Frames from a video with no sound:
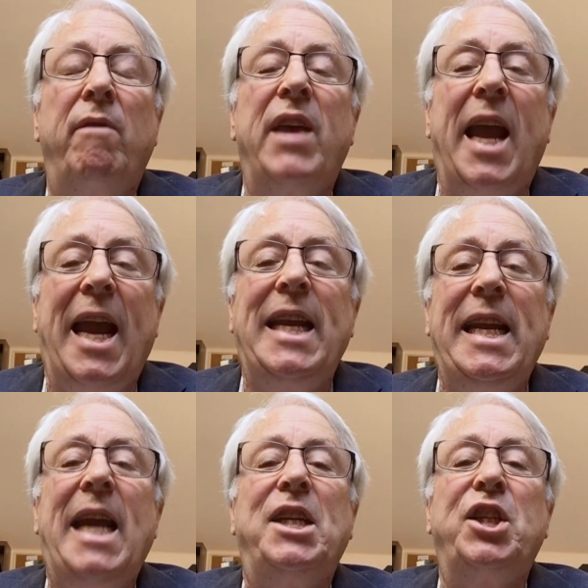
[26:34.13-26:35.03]
of the
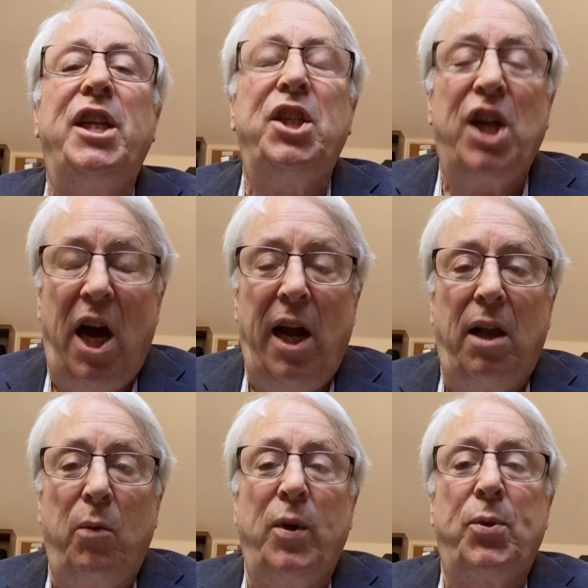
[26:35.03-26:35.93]
ADHD
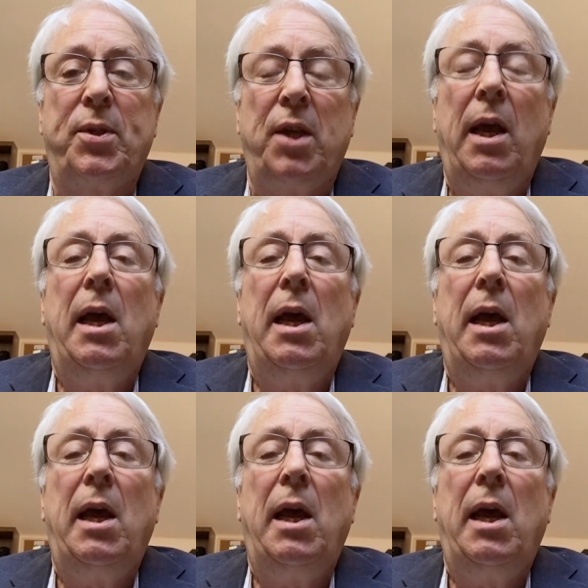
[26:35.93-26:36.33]
child, which was